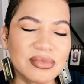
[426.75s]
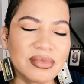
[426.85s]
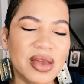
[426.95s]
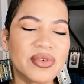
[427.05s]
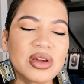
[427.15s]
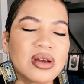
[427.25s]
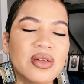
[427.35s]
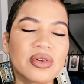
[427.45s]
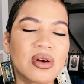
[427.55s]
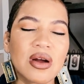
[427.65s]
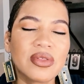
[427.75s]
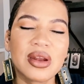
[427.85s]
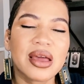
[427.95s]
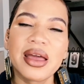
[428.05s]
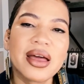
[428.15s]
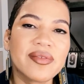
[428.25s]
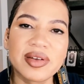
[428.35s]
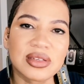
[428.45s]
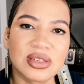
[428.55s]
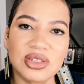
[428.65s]
Every other card that I have
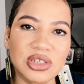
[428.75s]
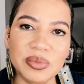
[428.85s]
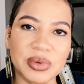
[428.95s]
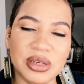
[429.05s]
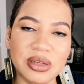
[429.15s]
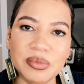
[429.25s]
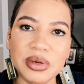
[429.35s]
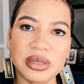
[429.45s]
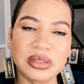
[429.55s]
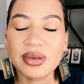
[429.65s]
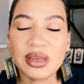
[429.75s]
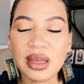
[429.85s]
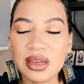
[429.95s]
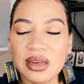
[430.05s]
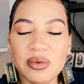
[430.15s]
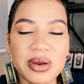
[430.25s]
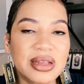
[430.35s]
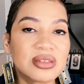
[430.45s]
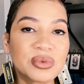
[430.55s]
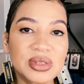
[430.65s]
has a chip in it, but at any rate,
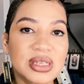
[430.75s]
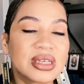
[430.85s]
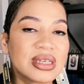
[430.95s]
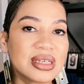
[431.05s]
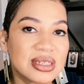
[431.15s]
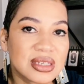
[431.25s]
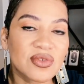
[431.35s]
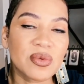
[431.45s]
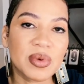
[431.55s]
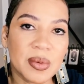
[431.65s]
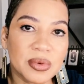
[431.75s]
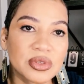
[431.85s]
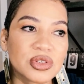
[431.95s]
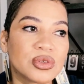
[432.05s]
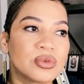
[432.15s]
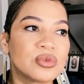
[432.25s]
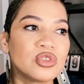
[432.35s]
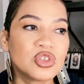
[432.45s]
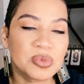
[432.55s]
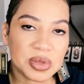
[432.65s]
it's really easy for people to
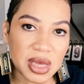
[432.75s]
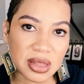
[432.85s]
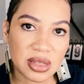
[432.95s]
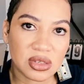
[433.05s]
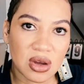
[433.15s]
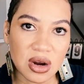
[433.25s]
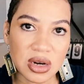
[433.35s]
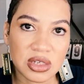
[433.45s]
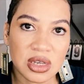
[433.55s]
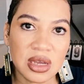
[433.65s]
duplicate these cards